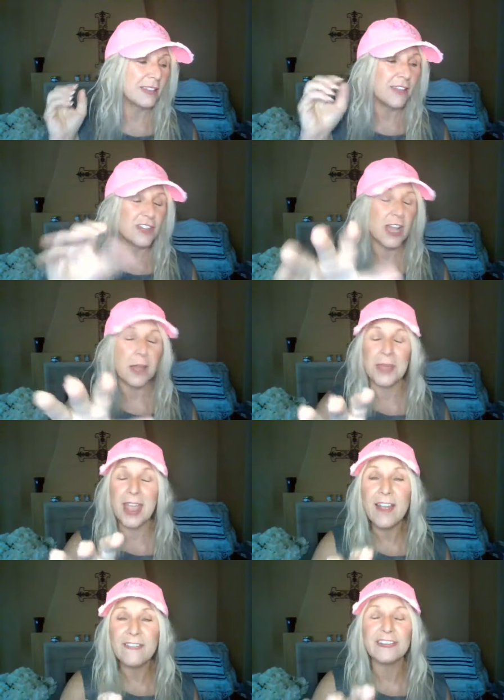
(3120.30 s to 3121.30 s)
lift up
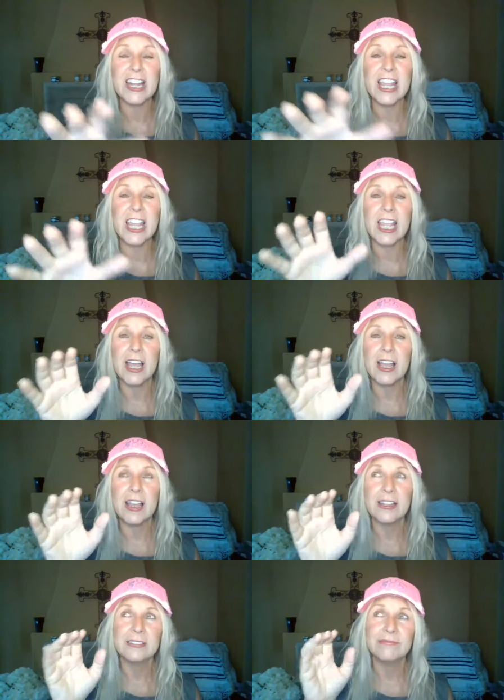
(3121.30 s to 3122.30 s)
every
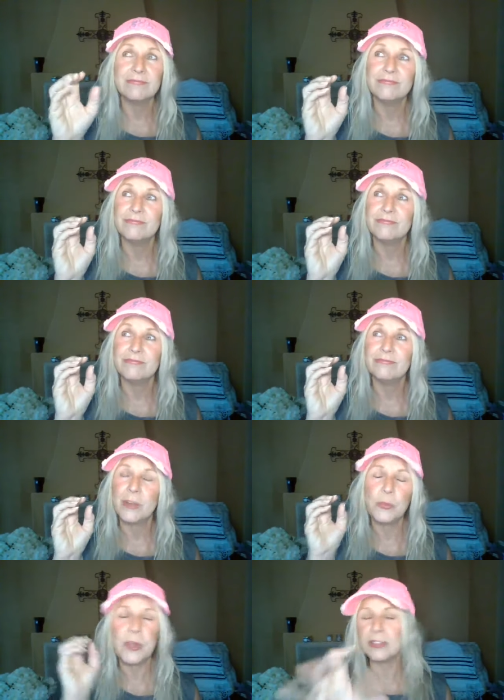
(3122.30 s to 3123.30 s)

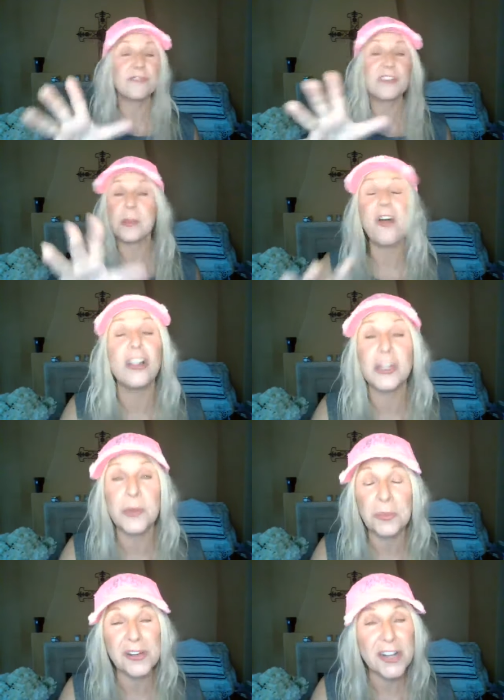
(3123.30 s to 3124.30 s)
we lift up
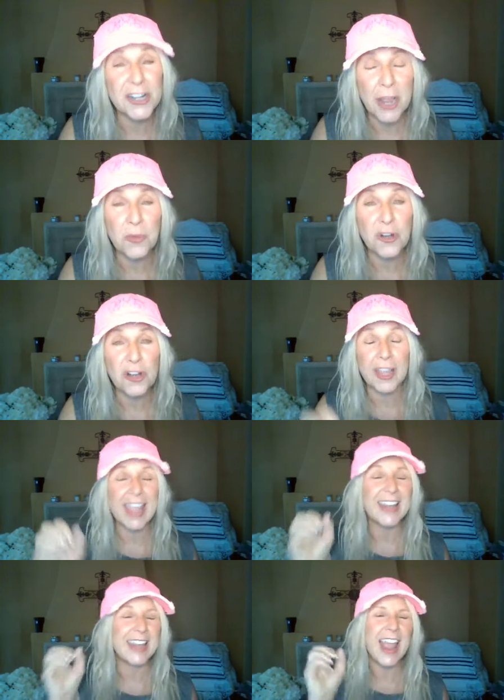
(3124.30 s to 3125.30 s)
Hollywood Prayer Network
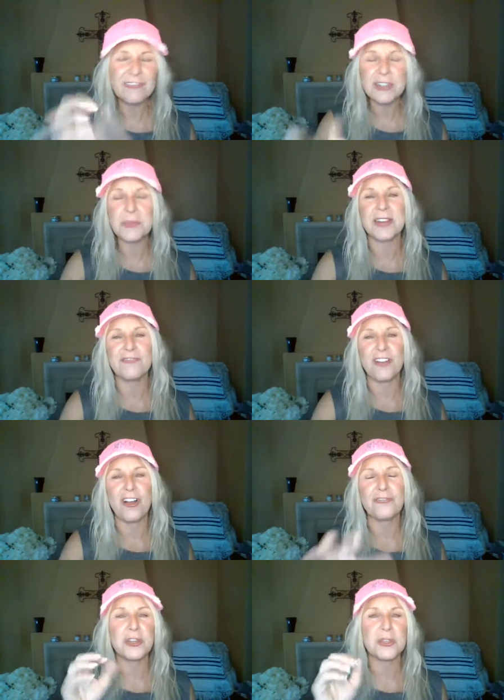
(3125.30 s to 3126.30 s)
and everyone
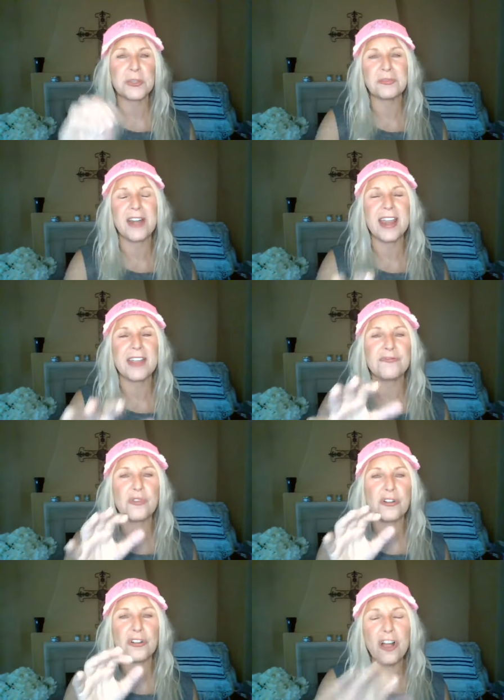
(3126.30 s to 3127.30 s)
involved who is praying
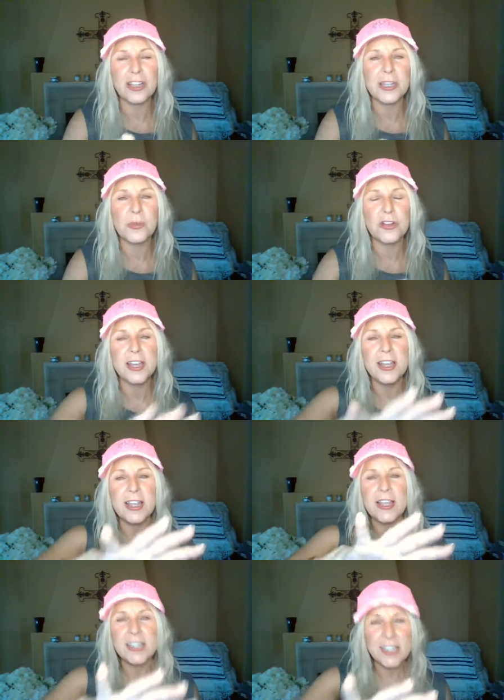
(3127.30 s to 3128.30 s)
for Hollywood
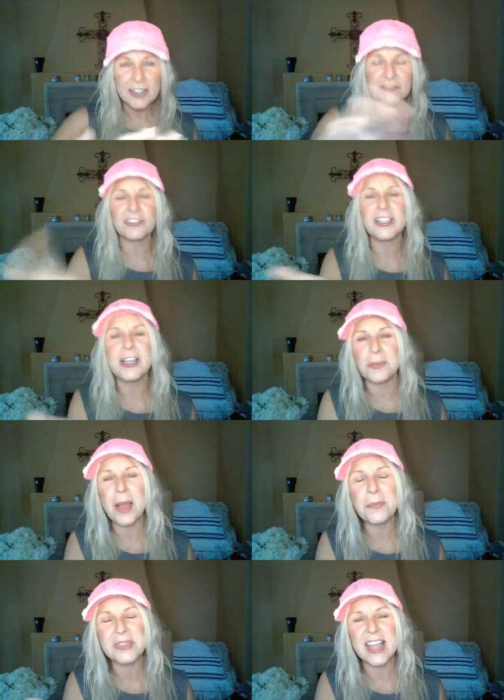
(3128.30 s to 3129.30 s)
to flip
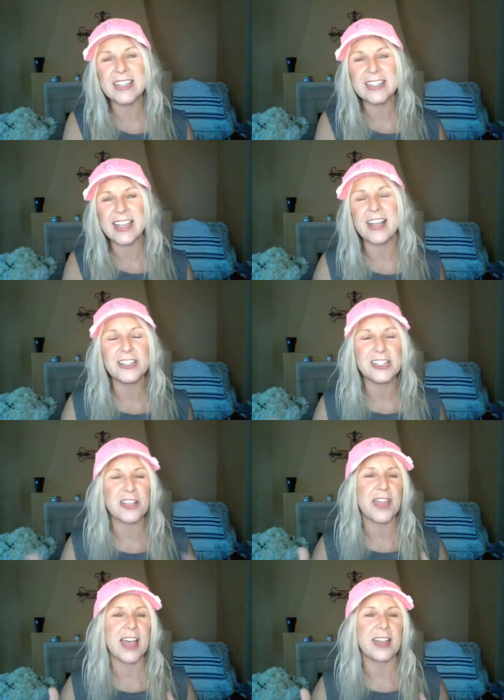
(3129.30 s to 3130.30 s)
upside down
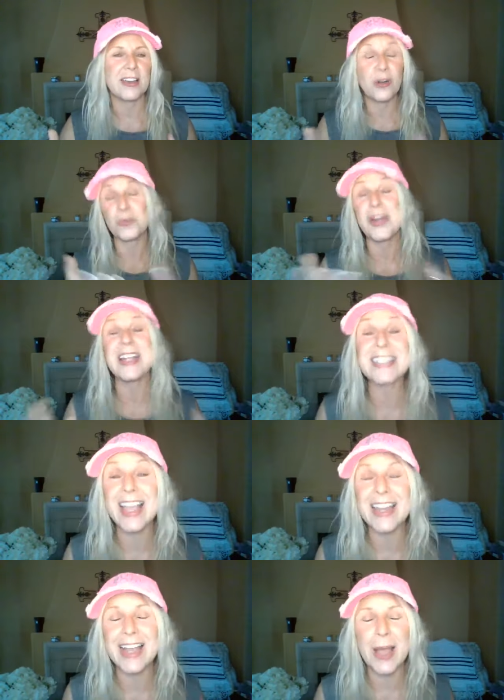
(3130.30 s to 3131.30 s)
so that, or right
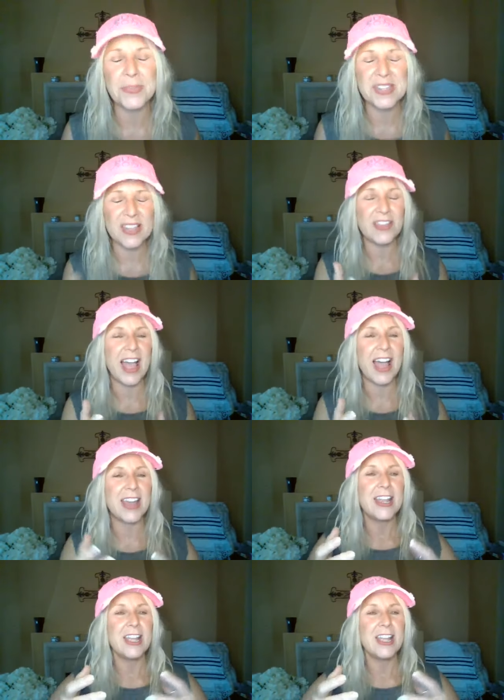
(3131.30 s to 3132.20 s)
side up, so that